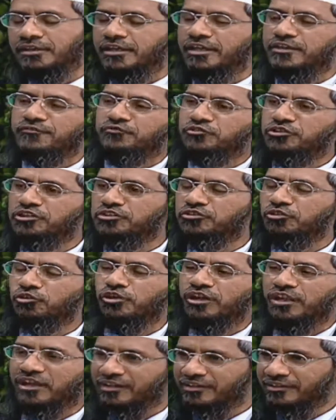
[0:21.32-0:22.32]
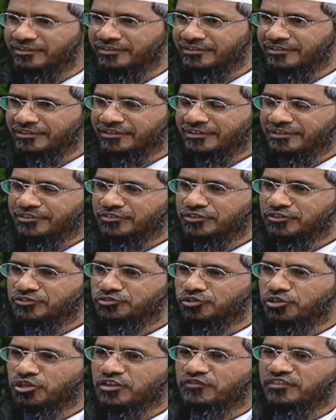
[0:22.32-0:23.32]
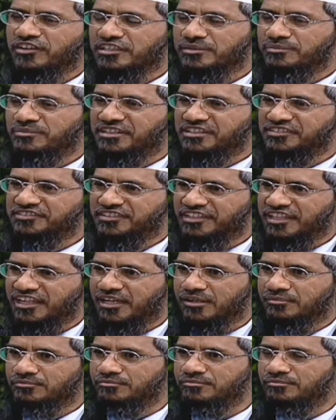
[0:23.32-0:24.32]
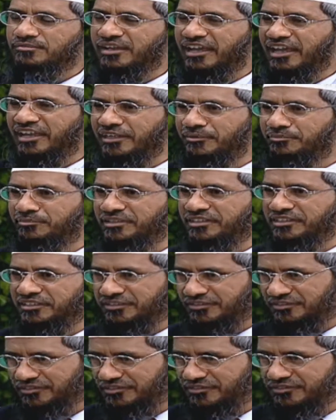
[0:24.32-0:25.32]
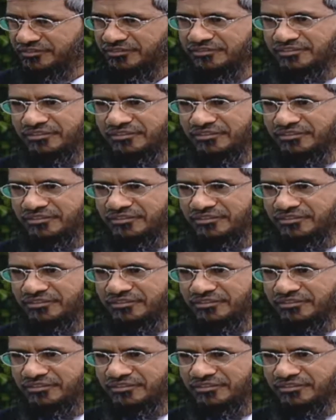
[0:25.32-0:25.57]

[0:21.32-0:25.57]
If you read the Quran, the story of Adam Alayhi Salam and Iblis